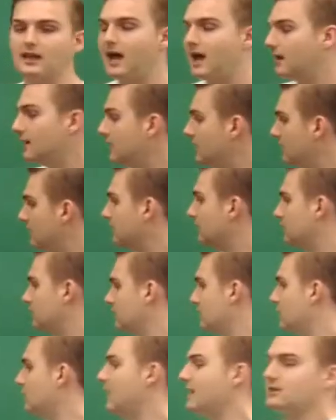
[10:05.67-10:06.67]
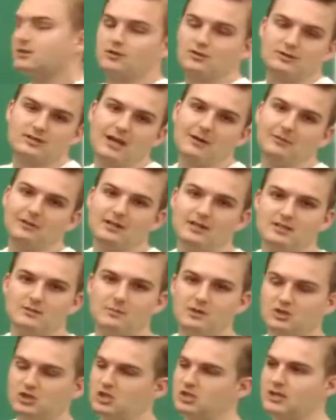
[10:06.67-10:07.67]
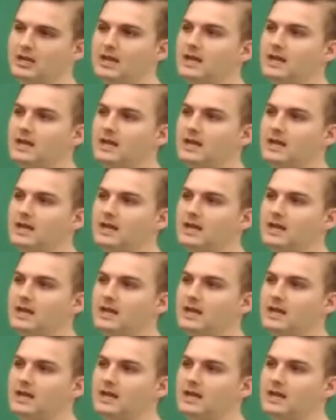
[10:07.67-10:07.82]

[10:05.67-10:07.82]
that, you guys understand what this means, just